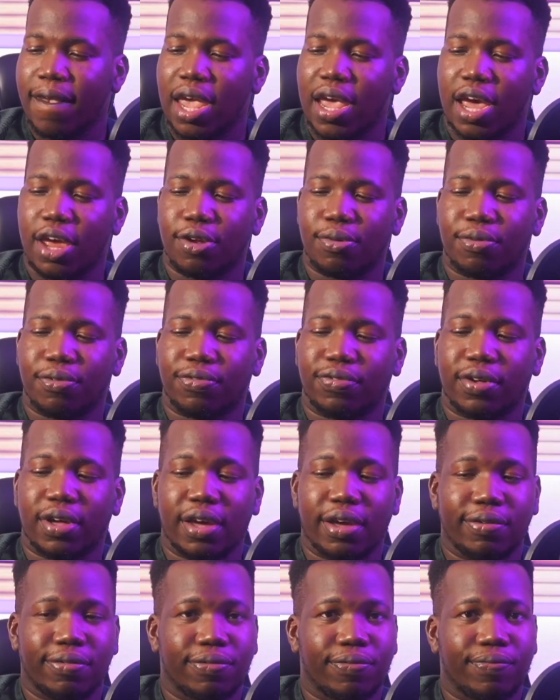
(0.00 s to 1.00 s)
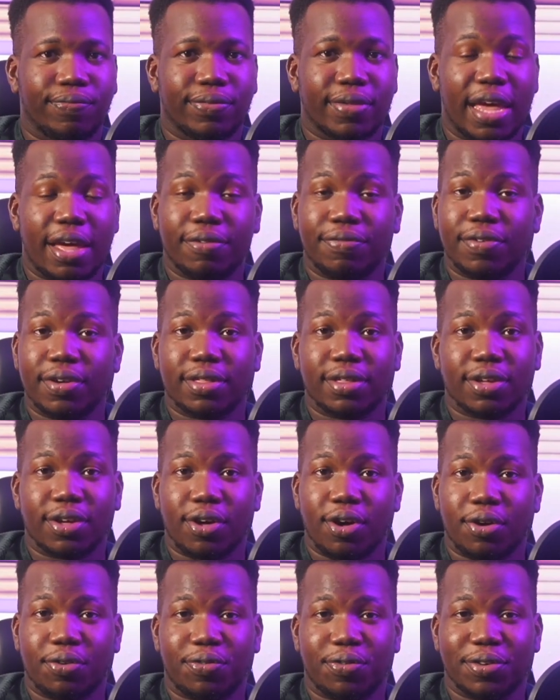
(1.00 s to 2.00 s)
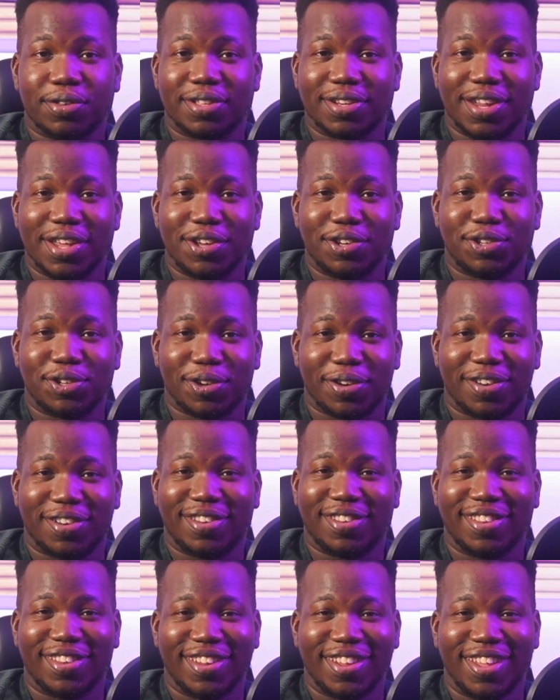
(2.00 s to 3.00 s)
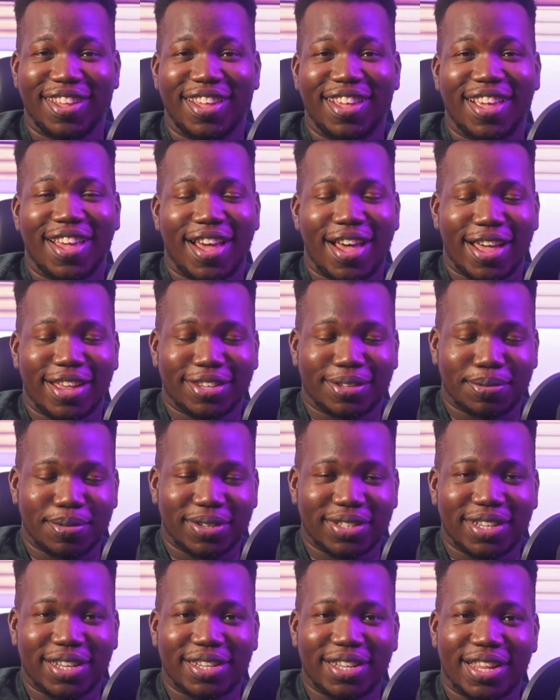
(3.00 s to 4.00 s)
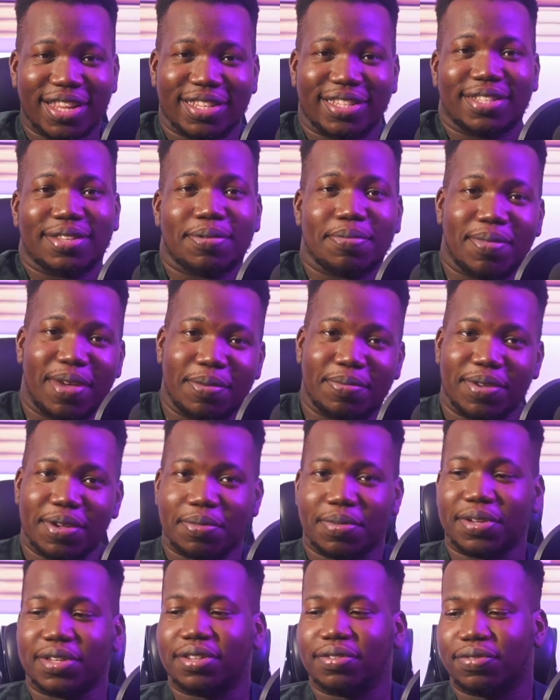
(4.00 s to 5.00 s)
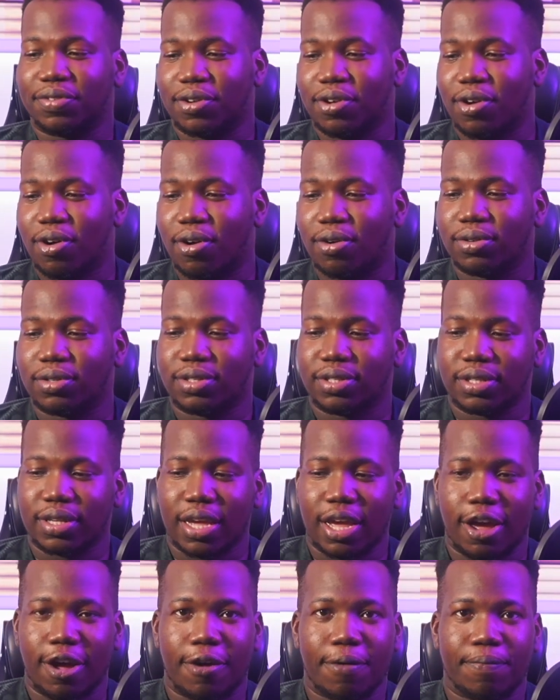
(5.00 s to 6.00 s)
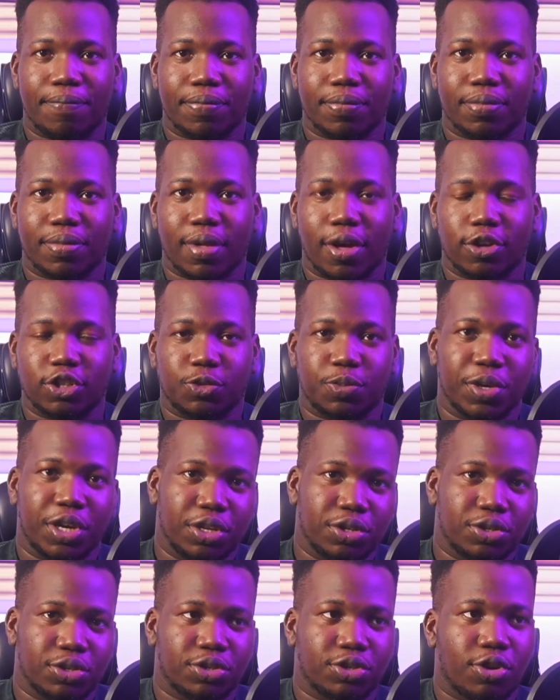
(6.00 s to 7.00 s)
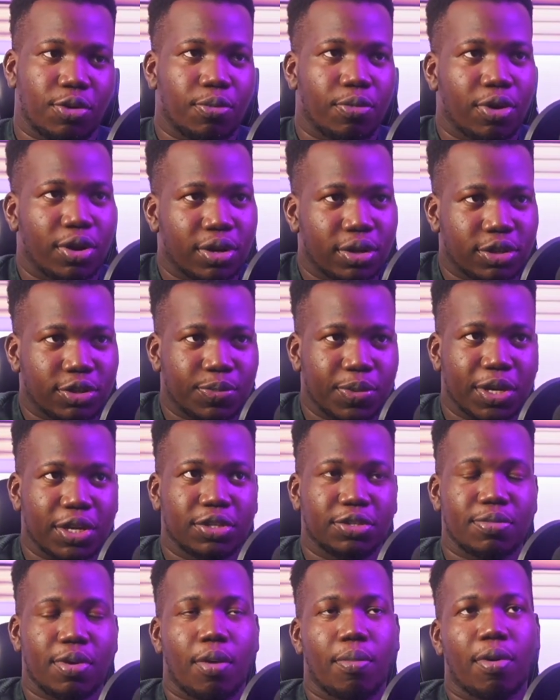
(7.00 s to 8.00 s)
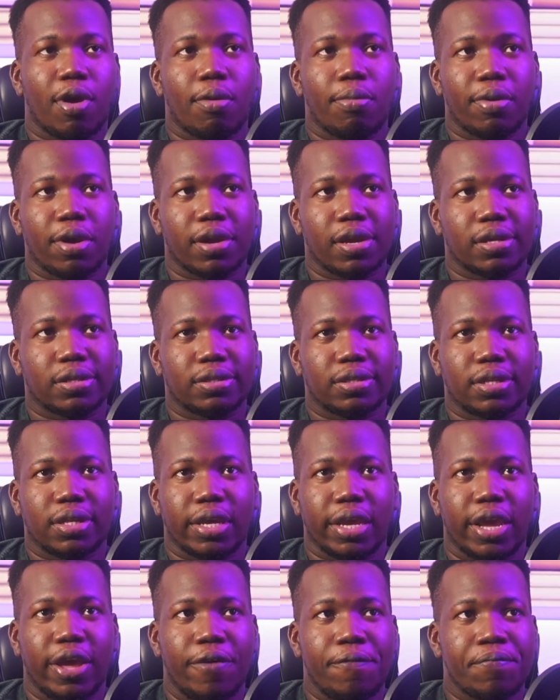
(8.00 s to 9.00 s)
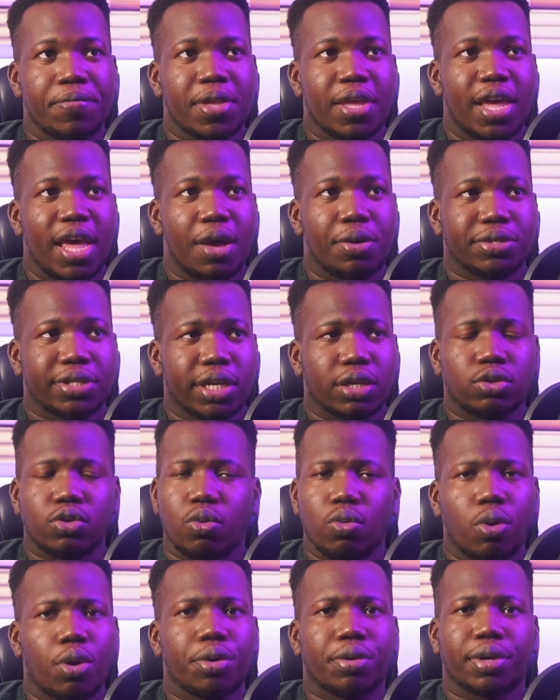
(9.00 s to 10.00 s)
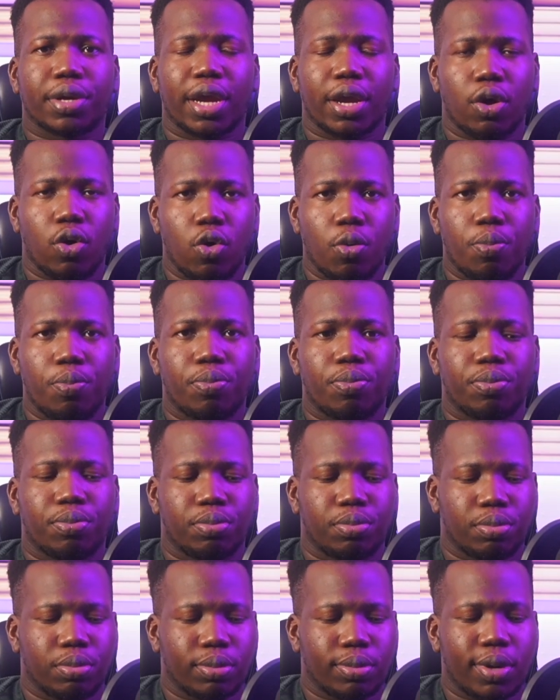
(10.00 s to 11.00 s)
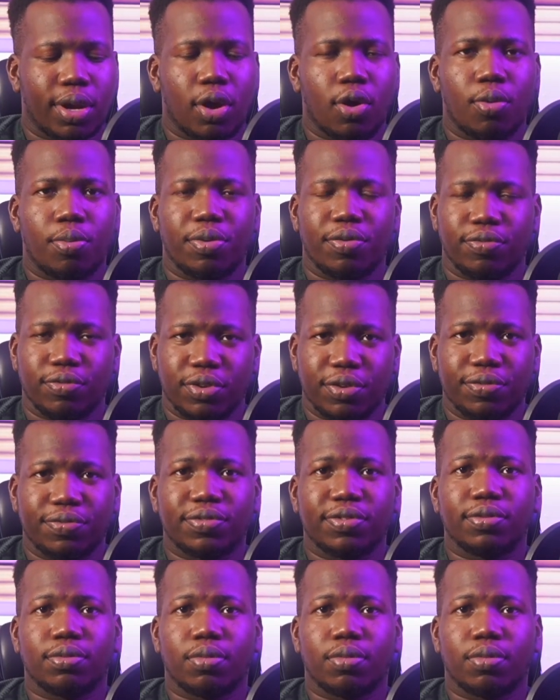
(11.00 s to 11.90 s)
And number five, have faith in God for the nation. As much as it might be a bit difficult, I was speaking to my barber yesterday. I was like, don't worry. I hope even if